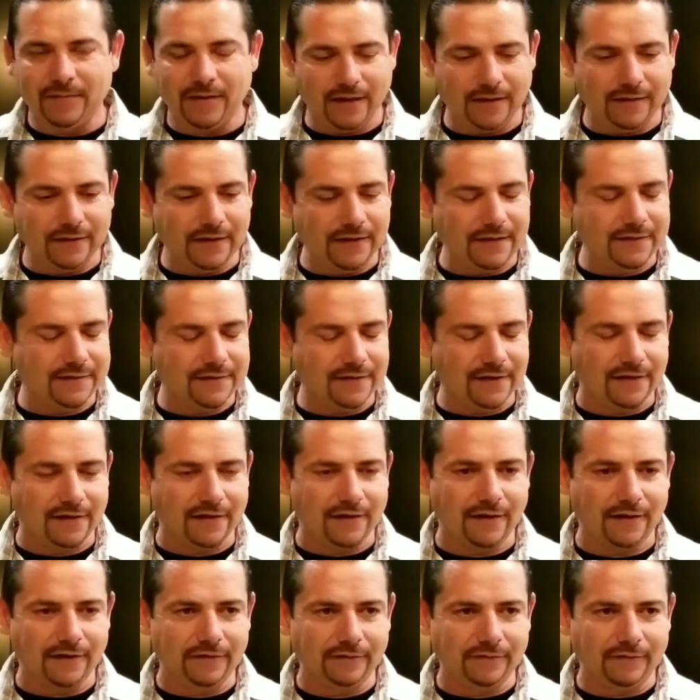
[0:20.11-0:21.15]
And these
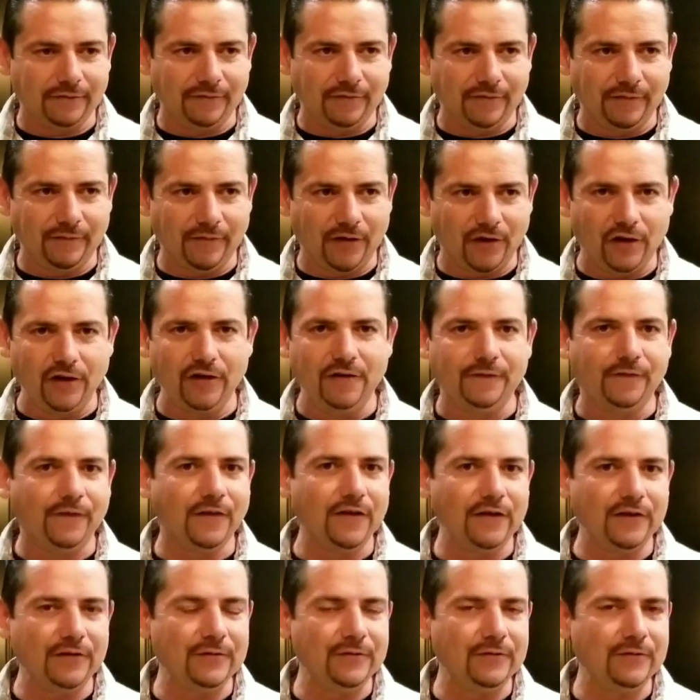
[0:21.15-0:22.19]
are good for
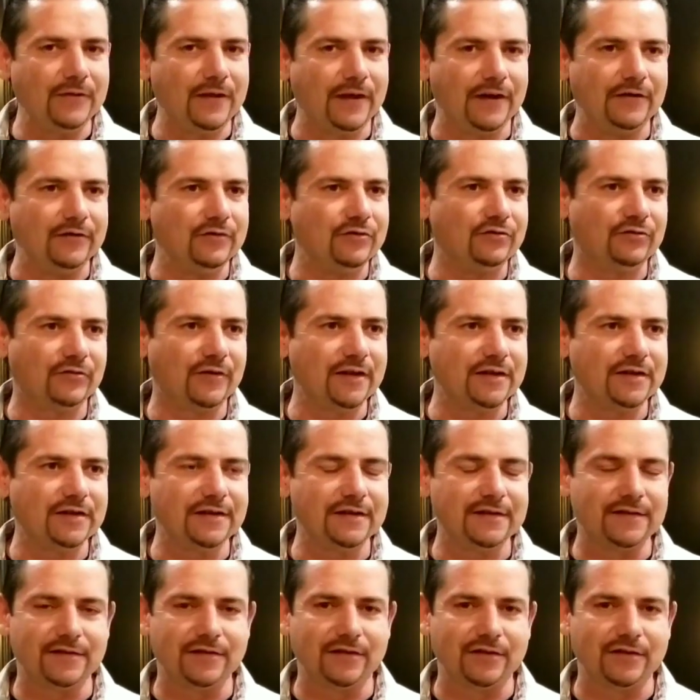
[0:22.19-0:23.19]
you, they're nutritious,